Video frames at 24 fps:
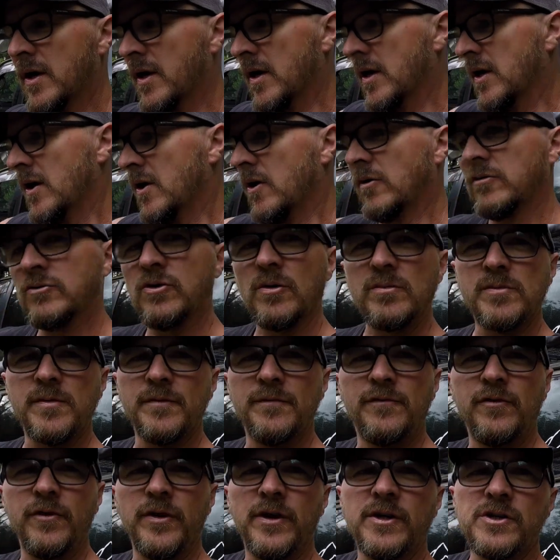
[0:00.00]
I'll drop some
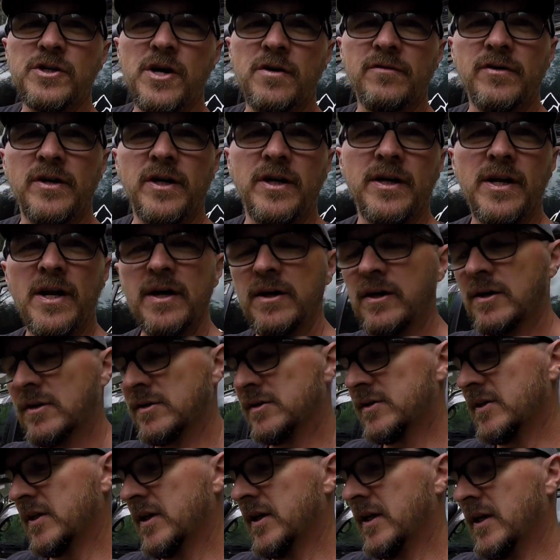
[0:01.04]
footage over here now. You can
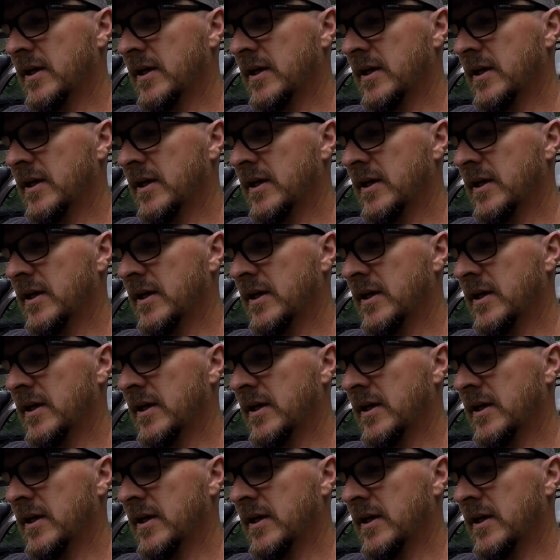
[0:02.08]
see